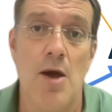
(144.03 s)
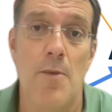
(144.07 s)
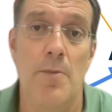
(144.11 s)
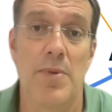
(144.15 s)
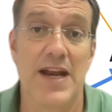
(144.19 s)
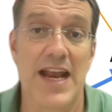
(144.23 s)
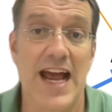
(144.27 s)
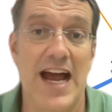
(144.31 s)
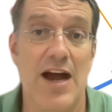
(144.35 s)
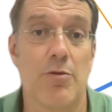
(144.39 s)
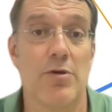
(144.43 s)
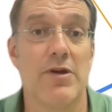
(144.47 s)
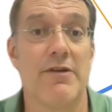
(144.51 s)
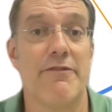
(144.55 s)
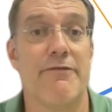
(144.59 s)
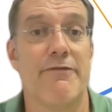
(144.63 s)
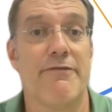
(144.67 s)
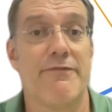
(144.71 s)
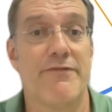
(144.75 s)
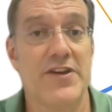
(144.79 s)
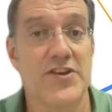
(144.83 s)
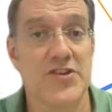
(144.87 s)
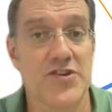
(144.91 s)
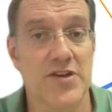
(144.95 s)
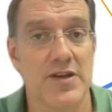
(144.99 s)
but how
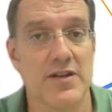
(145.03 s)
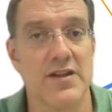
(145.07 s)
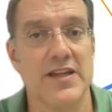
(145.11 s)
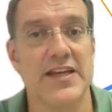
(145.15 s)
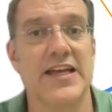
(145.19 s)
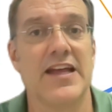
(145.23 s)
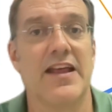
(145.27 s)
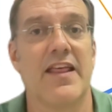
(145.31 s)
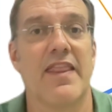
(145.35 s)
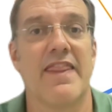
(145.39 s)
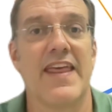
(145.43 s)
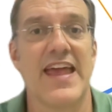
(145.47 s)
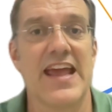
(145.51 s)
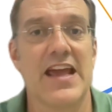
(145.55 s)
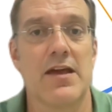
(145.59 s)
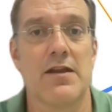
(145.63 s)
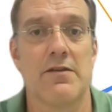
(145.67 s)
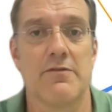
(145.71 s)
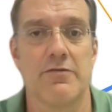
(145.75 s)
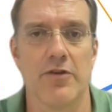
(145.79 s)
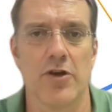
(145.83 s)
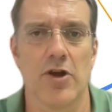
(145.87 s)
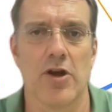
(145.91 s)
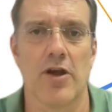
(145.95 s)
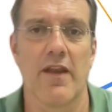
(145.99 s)
efficiently they
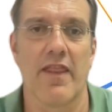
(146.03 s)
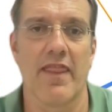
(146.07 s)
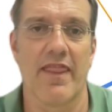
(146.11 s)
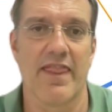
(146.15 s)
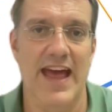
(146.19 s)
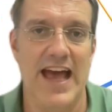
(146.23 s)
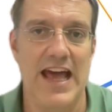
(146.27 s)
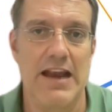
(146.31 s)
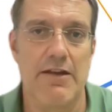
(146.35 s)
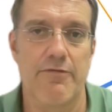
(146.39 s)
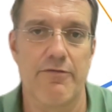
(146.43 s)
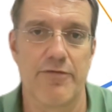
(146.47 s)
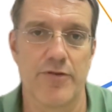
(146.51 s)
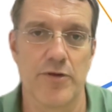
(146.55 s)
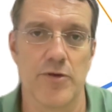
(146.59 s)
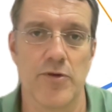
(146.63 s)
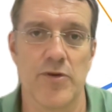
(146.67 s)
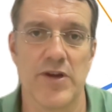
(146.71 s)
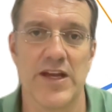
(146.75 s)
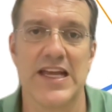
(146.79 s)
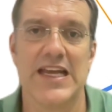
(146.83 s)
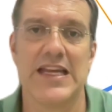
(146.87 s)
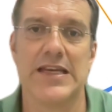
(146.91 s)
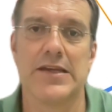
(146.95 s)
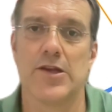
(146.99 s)
convert that
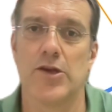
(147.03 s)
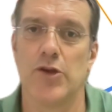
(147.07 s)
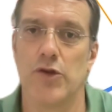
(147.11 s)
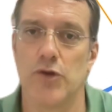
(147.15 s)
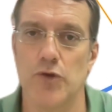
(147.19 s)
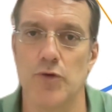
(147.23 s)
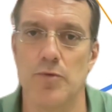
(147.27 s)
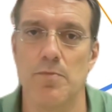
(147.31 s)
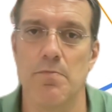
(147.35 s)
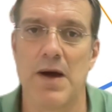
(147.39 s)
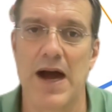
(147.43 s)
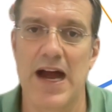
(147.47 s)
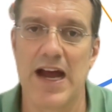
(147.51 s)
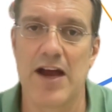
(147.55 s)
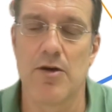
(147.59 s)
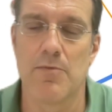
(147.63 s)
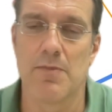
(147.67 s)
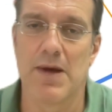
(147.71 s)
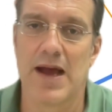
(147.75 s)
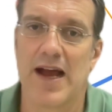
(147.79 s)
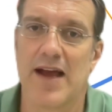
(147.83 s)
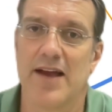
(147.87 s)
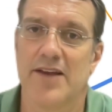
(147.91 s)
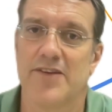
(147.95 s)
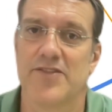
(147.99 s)
food into new
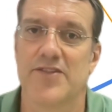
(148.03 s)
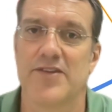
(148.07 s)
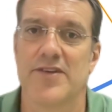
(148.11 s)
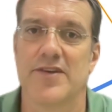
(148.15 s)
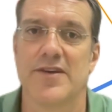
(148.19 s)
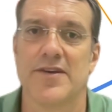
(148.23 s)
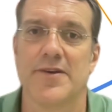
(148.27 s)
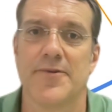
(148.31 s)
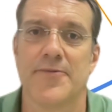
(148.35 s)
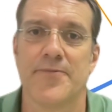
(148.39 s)
biomass.